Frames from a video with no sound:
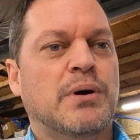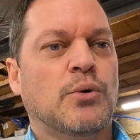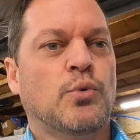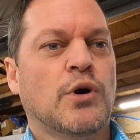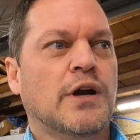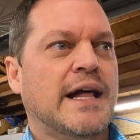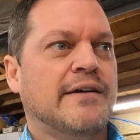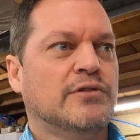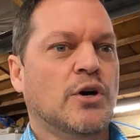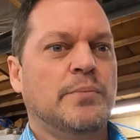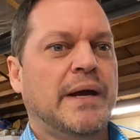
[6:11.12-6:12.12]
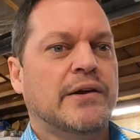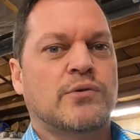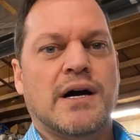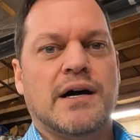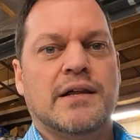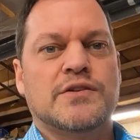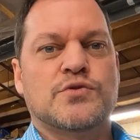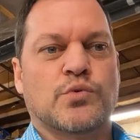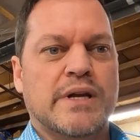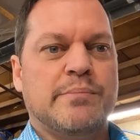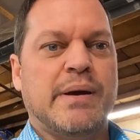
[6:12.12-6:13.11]
But we're gonna have Low Man Rods
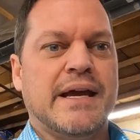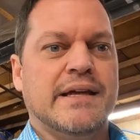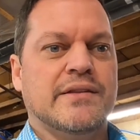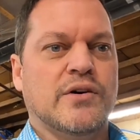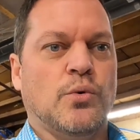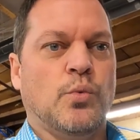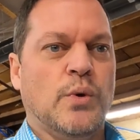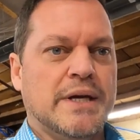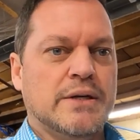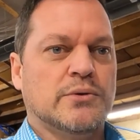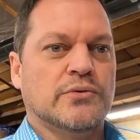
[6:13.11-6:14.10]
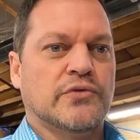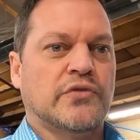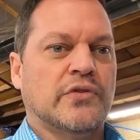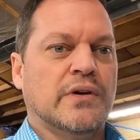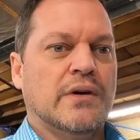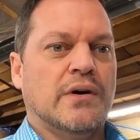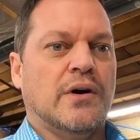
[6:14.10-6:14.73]
repaint the wheels